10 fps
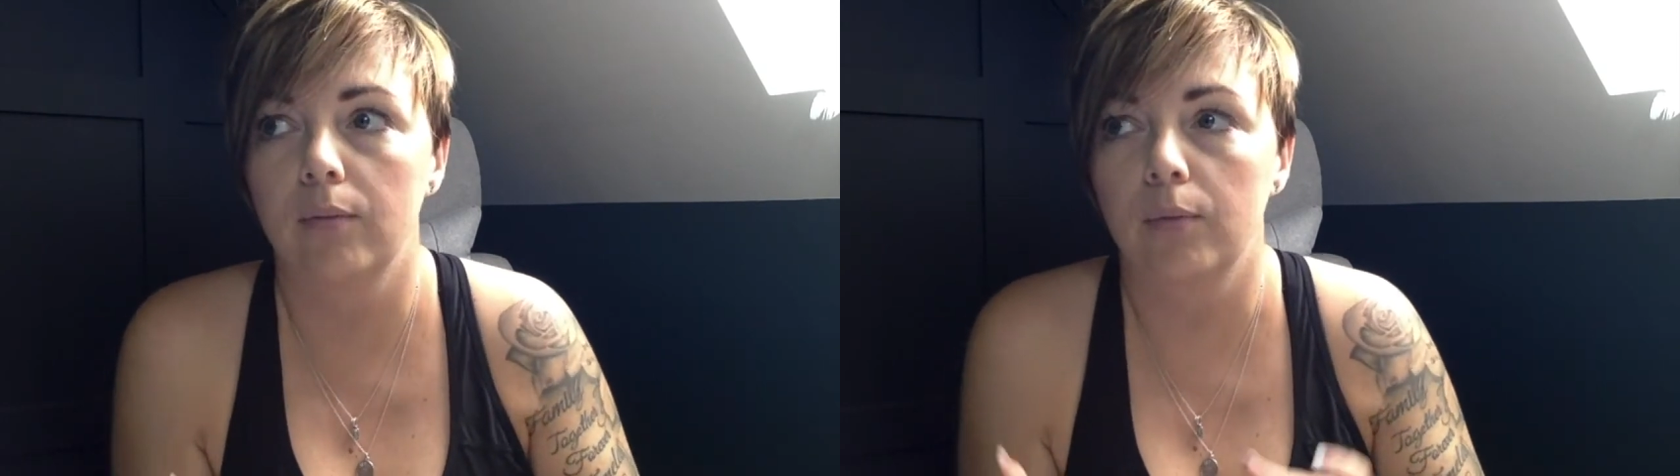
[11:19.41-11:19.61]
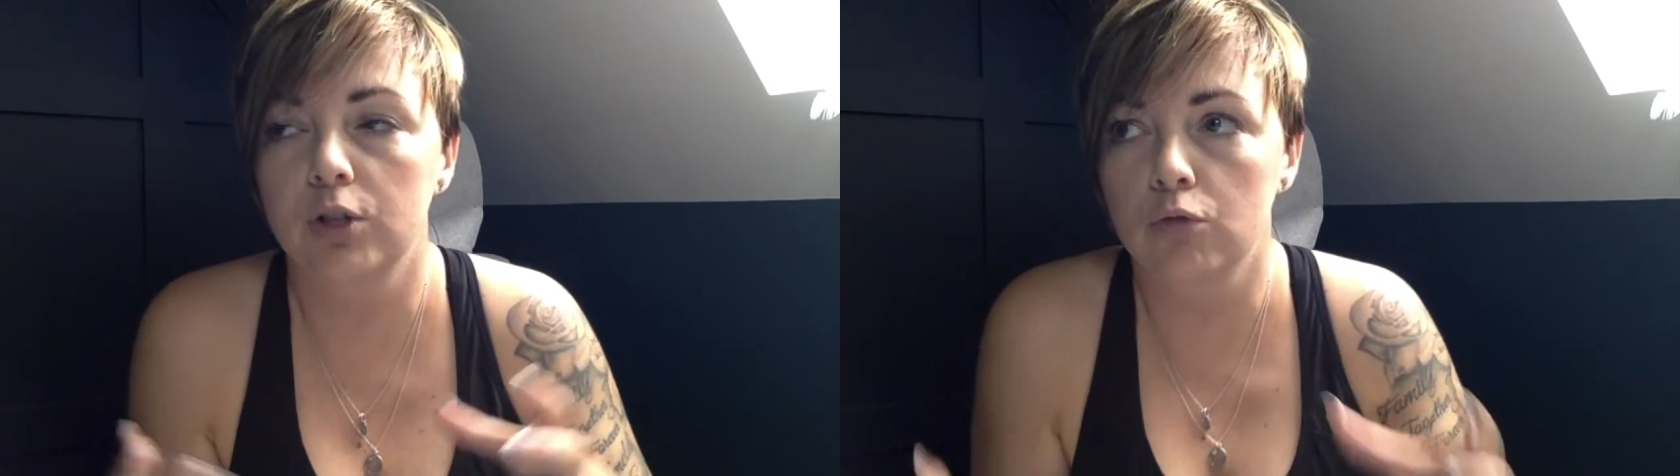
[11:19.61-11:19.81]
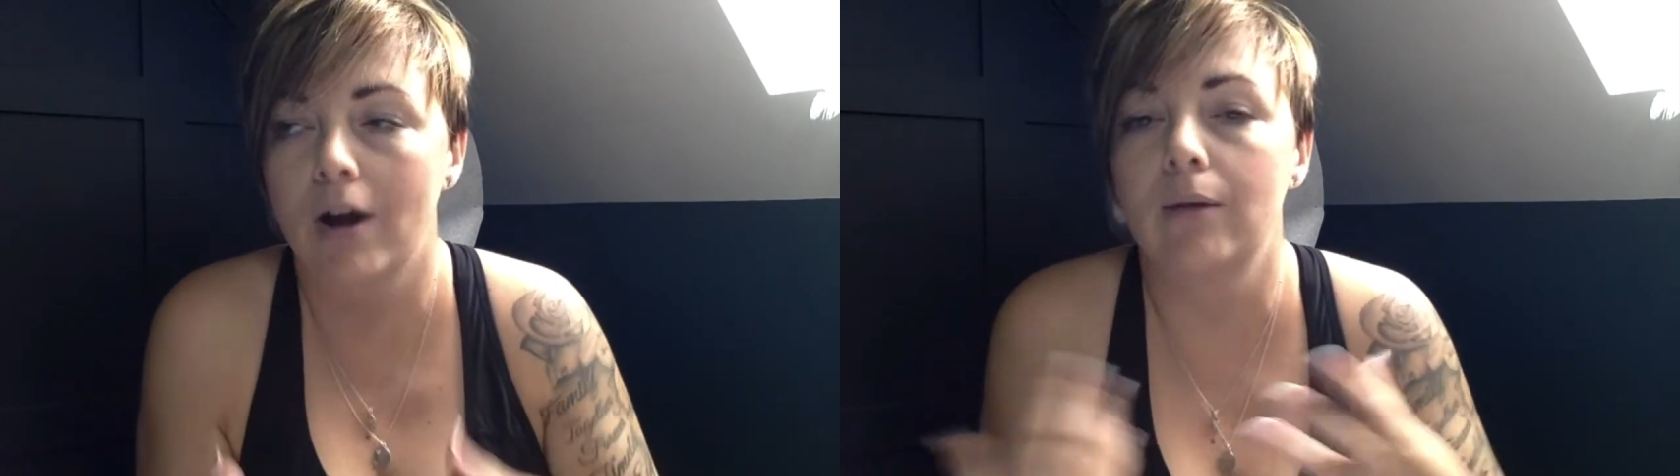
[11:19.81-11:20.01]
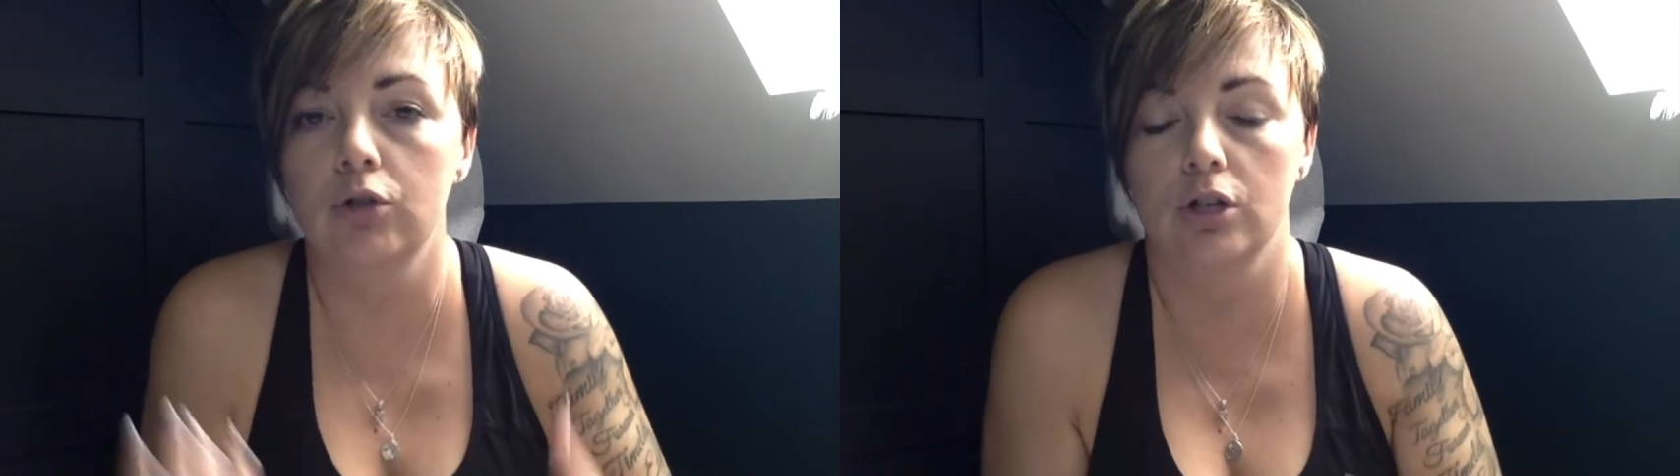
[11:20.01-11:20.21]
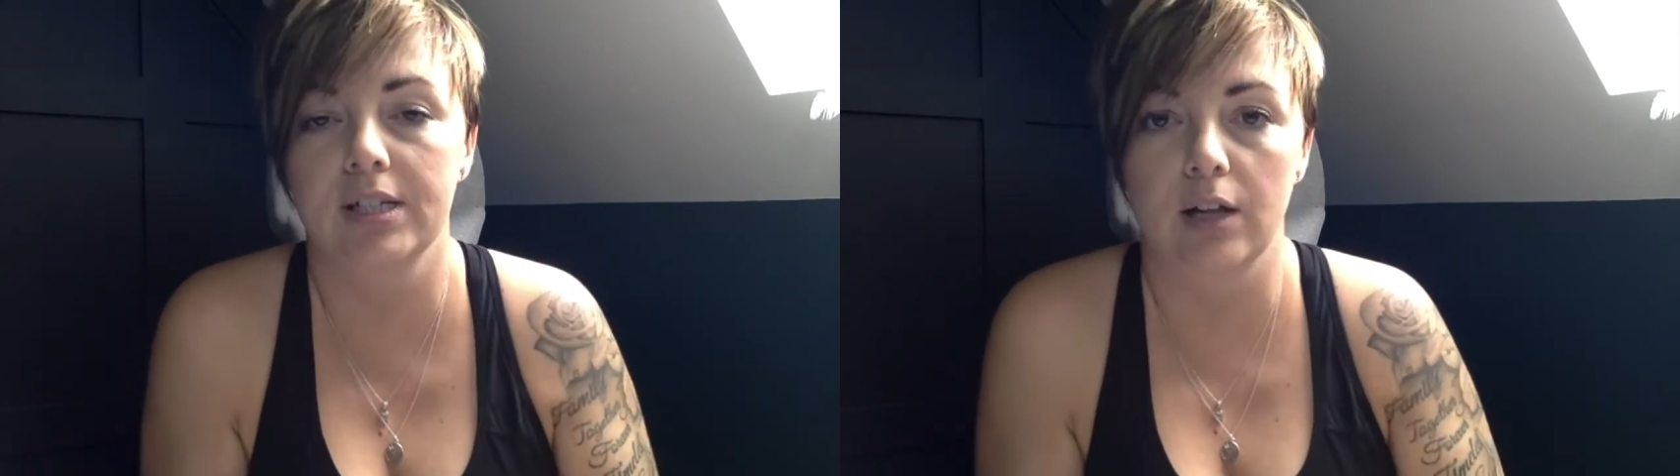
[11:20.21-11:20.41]
surround
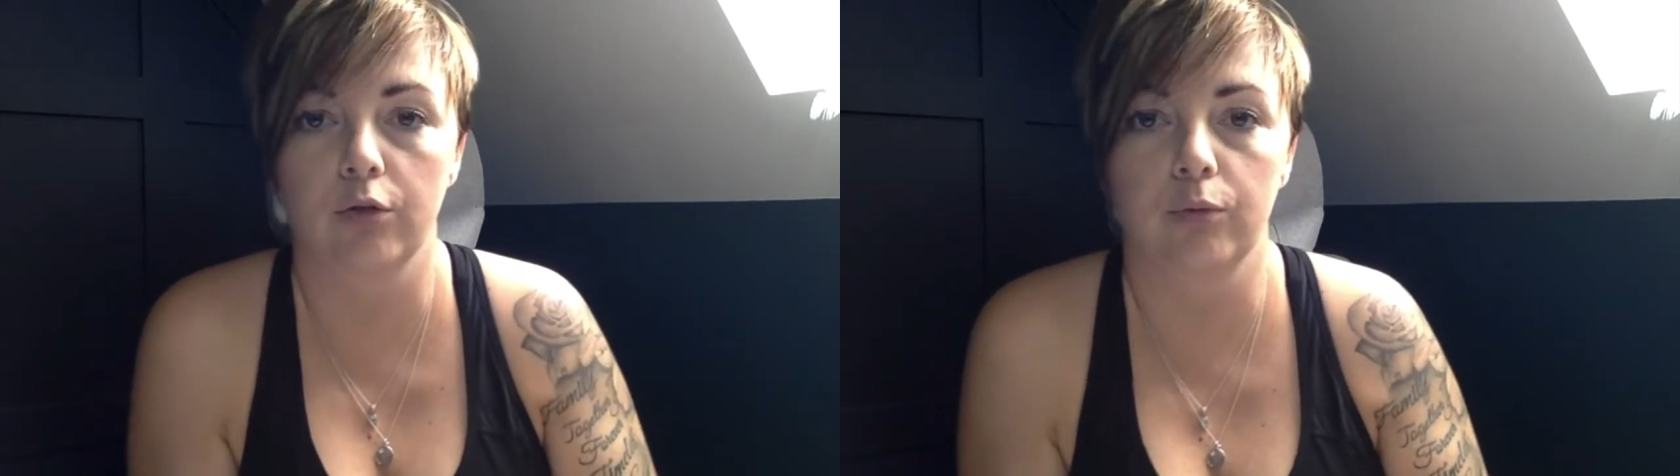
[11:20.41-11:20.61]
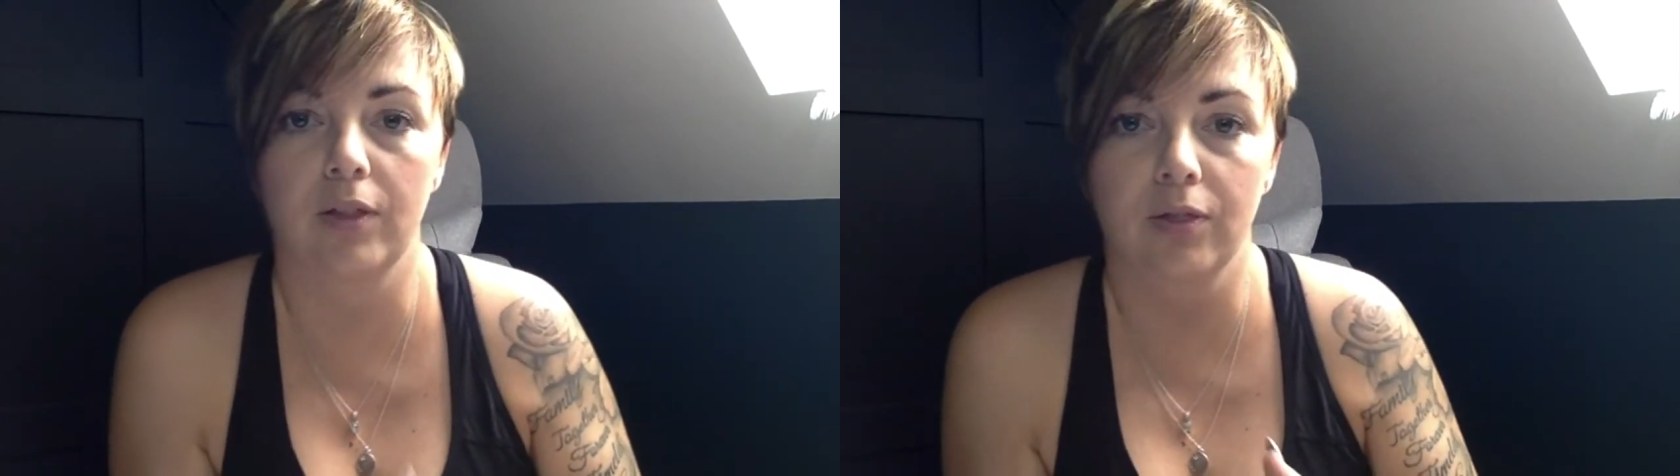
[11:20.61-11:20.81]
yourself with